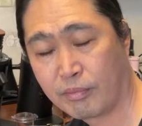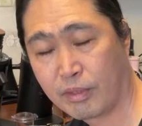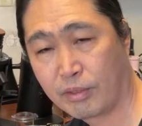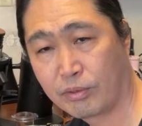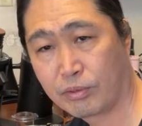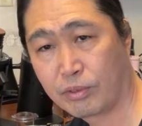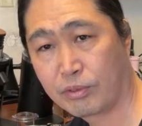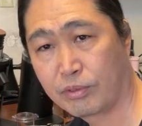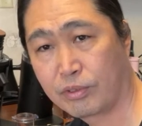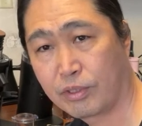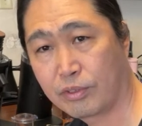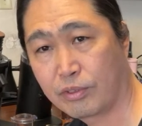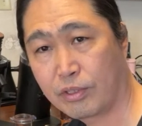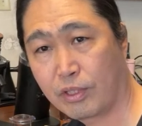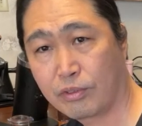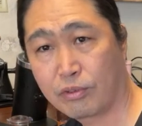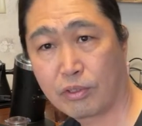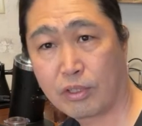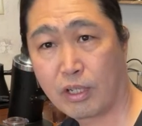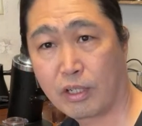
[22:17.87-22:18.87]
So
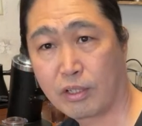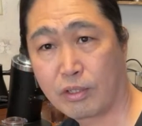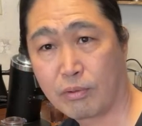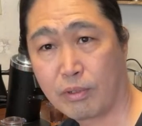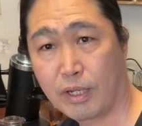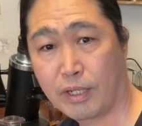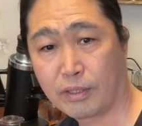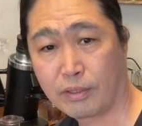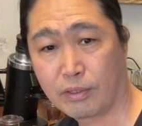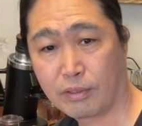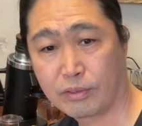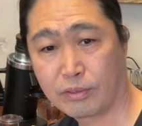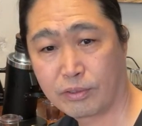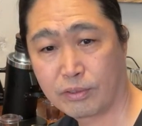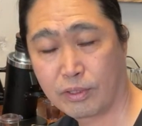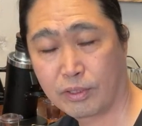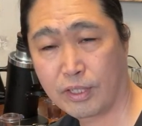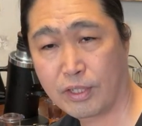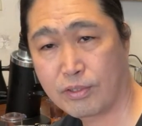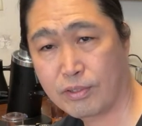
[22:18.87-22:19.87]
$600 grinder.
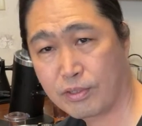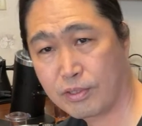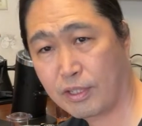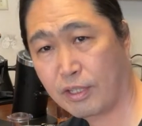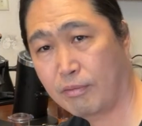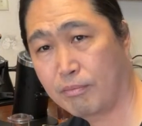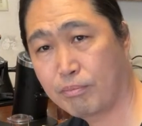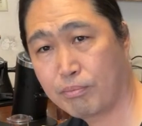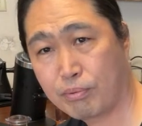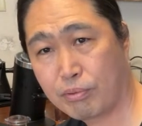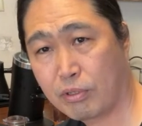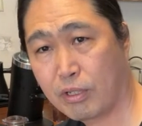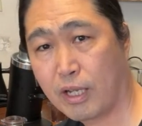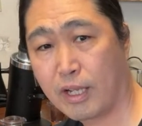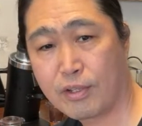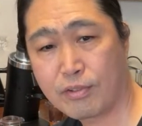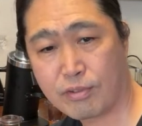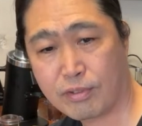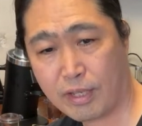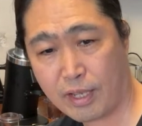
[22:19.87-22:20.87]
So that's same
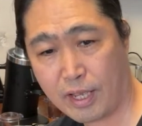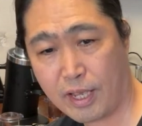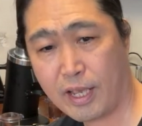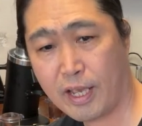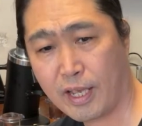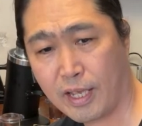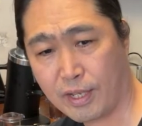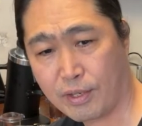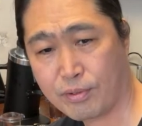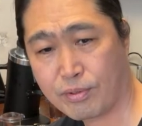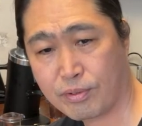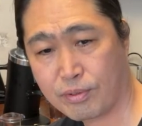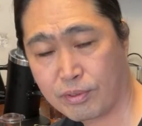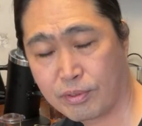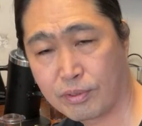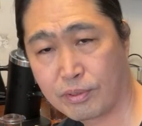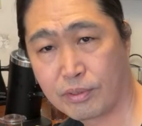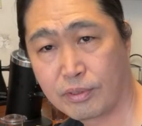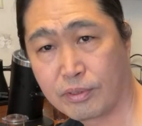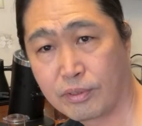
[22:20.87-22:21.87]
price as
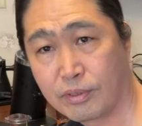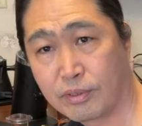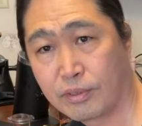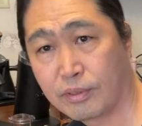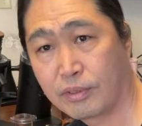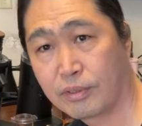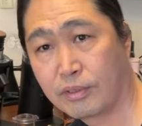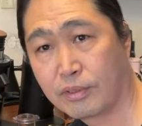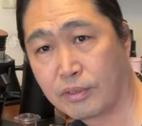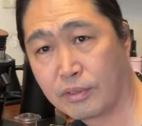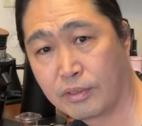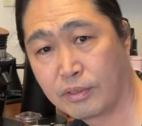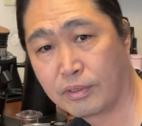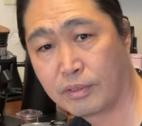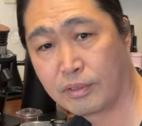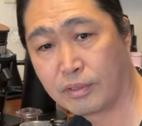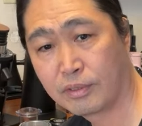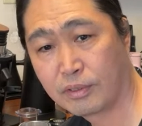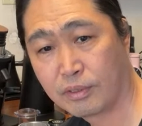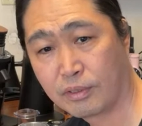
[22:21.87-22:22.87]

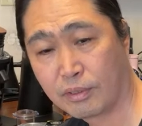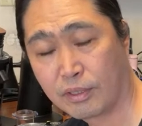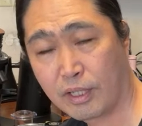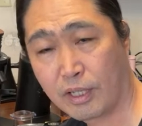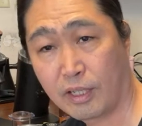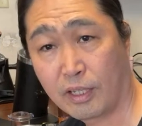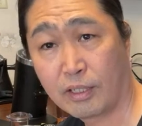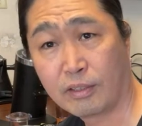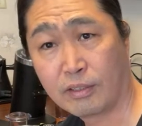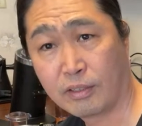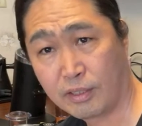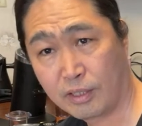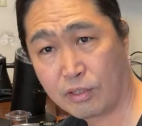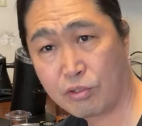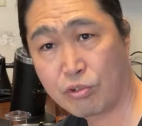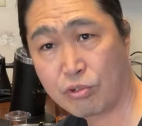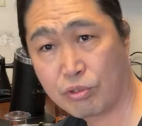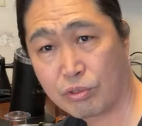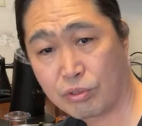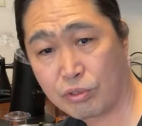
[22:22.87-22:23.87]
okay,
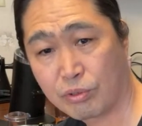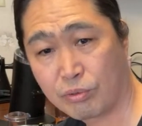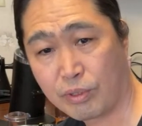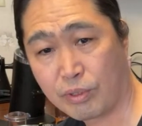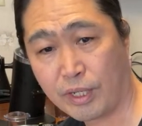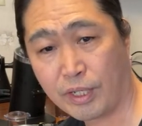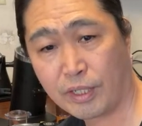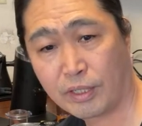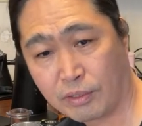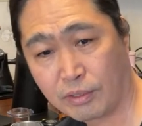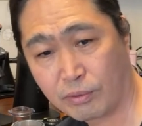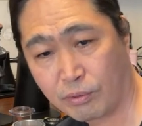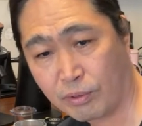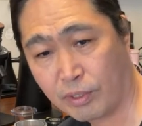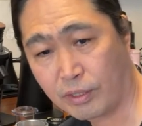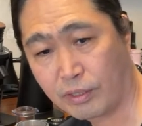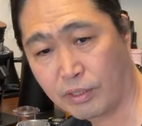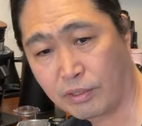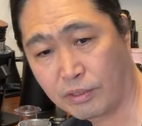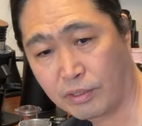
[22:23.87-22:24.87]
niche, right? We've
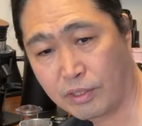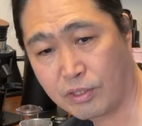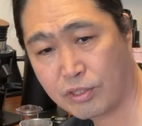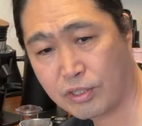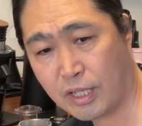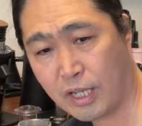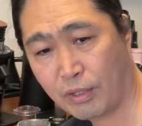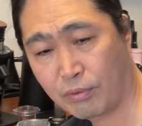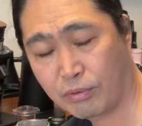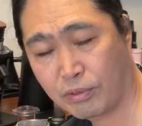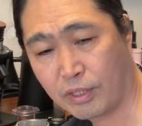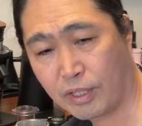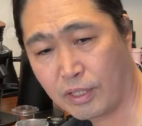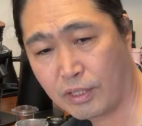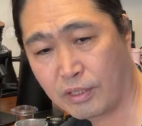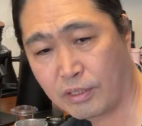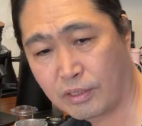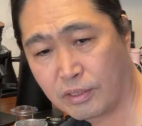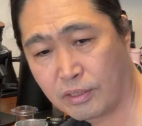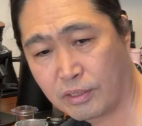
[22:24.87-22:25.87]
got the niche out
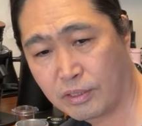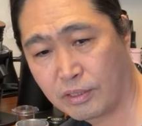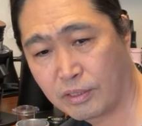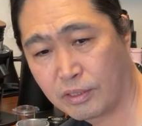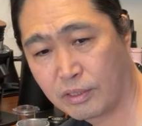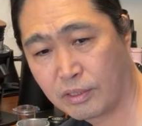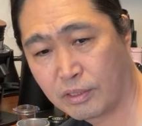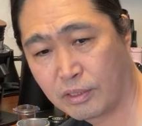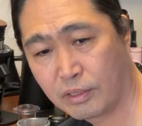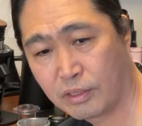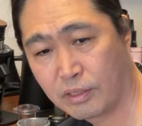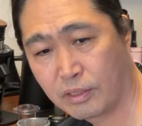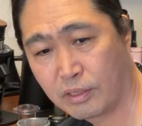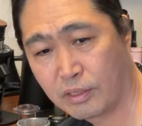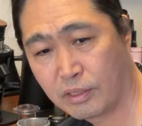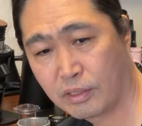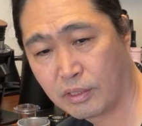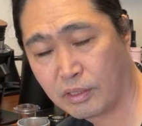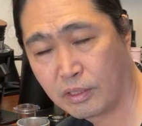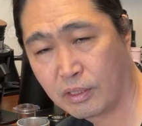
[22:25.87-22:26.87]
there.
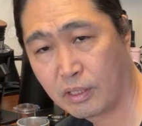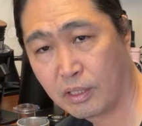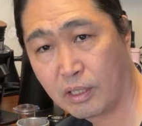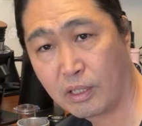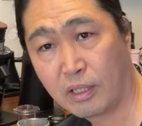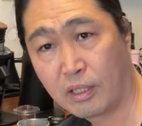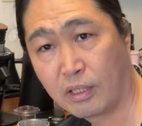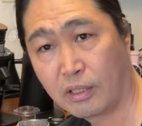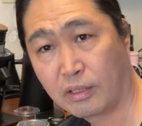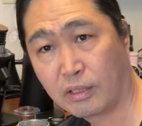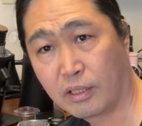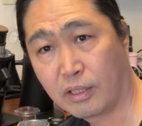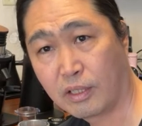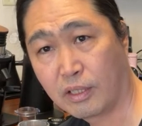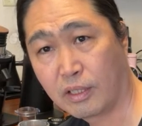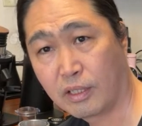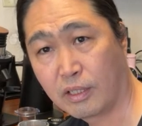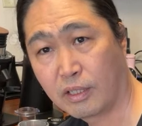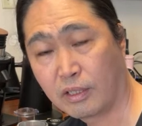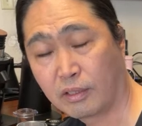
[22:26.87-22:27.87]
And
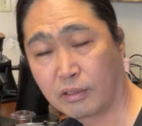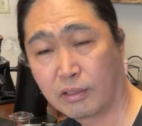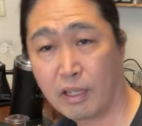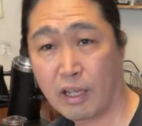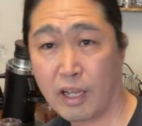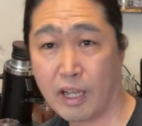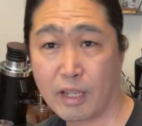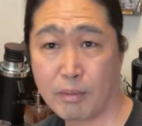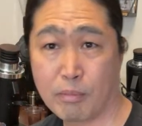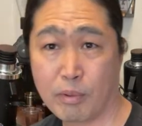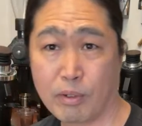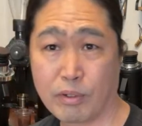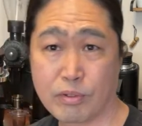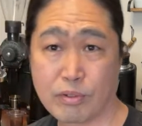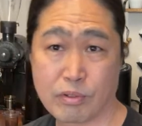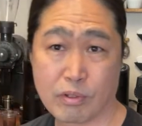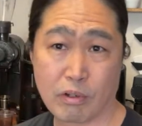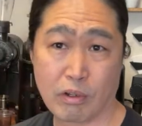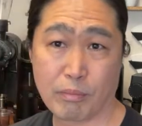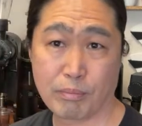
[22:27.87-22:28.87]
uh, Timemore
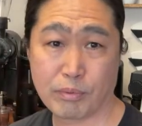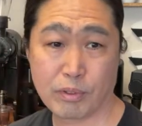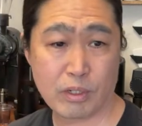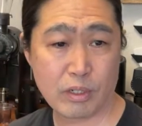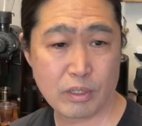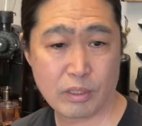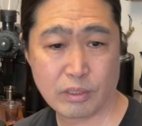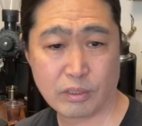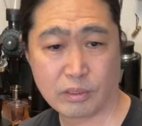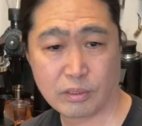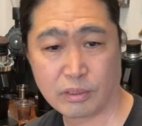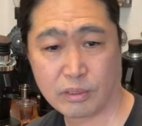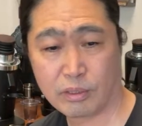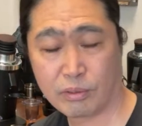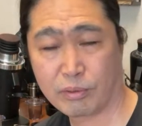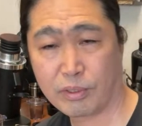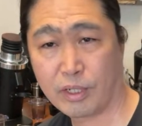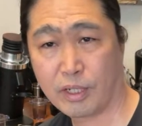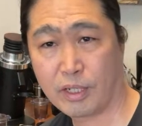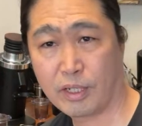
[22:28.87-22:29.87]
Sculptor,
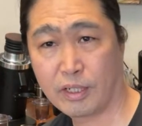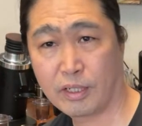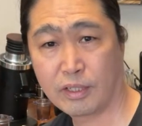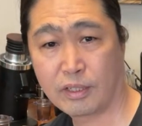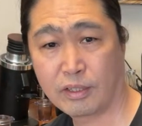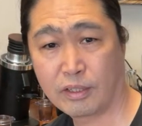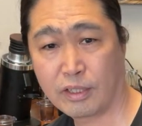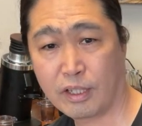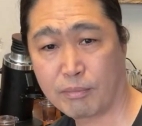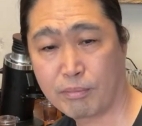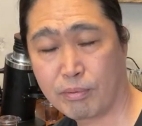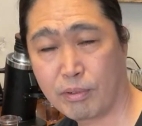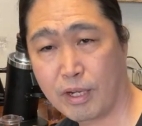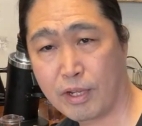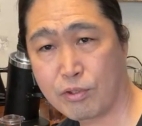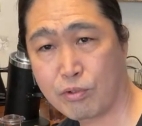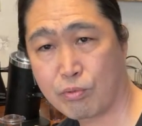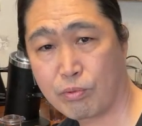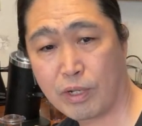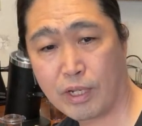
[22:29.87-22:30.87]
okay, in that
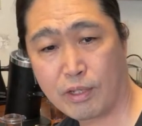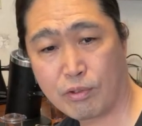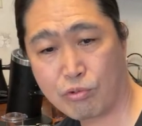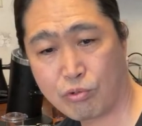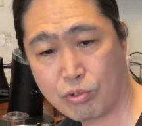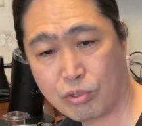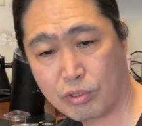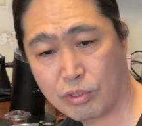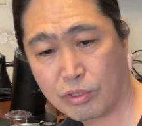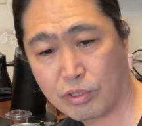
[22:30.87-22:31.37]
price range.